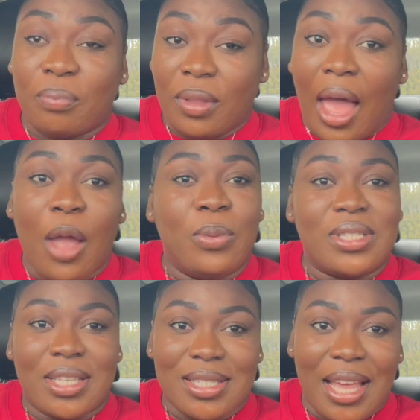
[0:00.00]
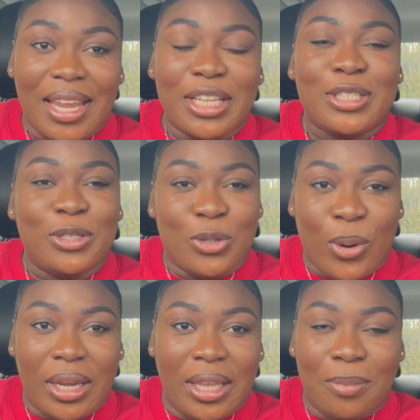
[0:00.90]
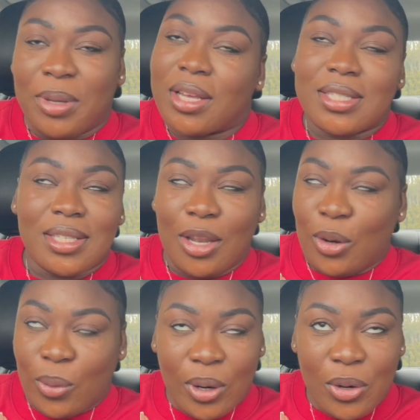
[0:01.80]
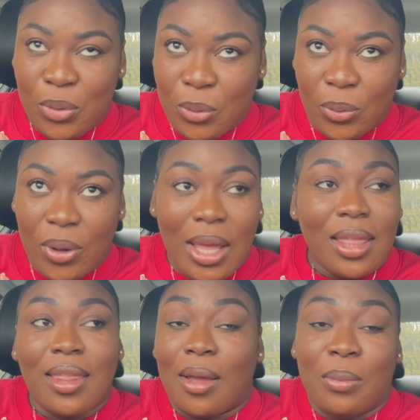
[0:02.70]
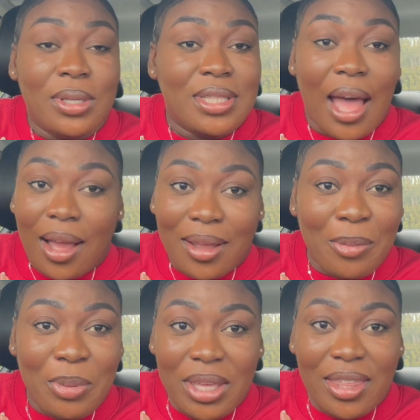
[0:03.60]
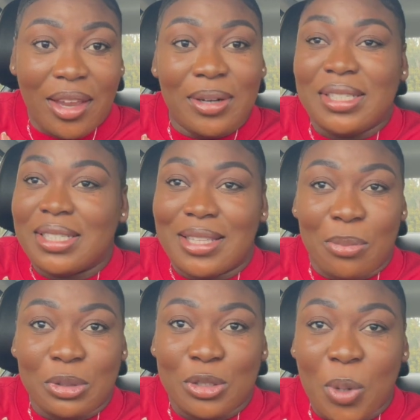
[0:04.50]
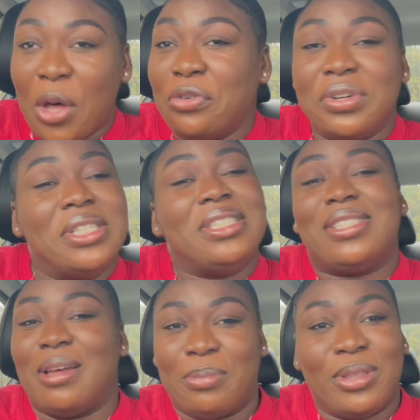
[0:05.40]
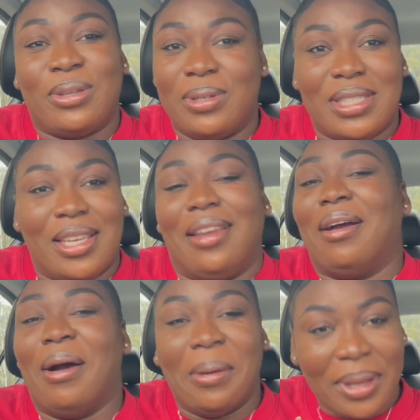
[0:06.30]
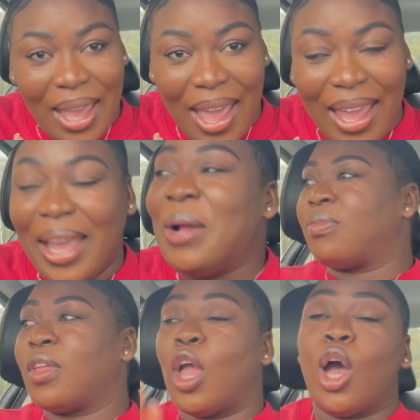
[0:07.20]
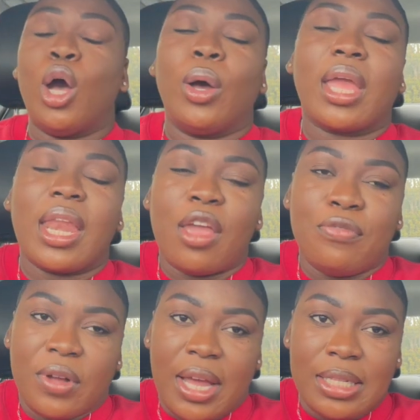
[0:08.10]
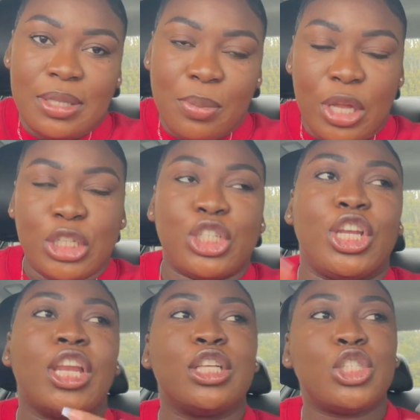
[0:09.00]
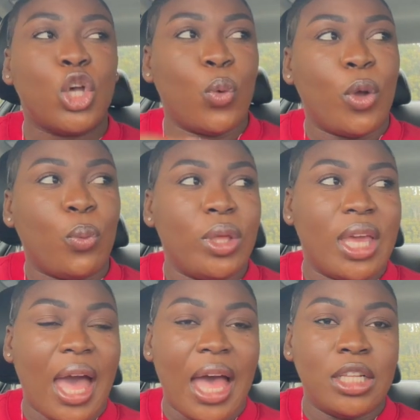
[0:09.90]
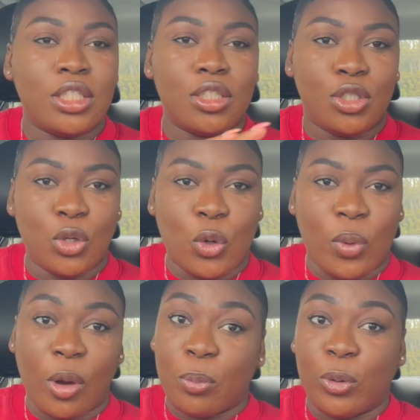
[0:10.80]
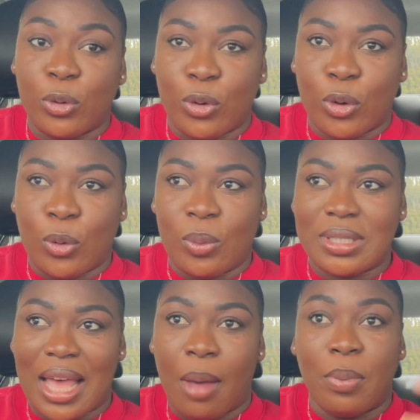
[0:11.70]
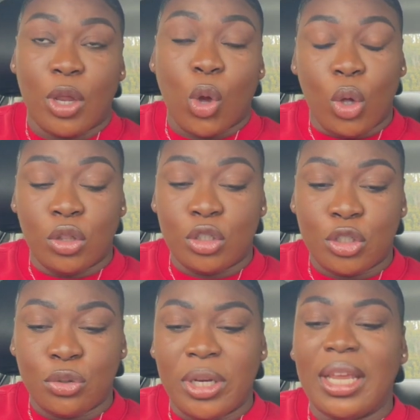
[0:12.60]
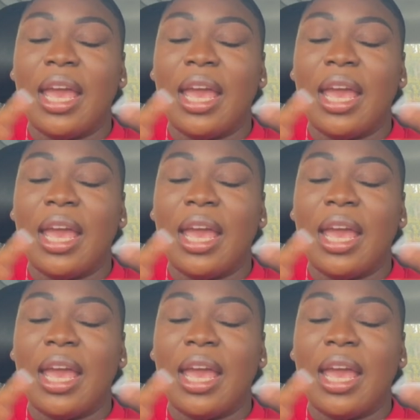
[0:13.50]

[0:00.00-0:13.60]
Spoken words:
I was excited to join in because Lord knew that I was not going to be there December 12th and December 13th. Okay. Oh, and I forgot to mention, so when we got to where Pororo was happening on the street,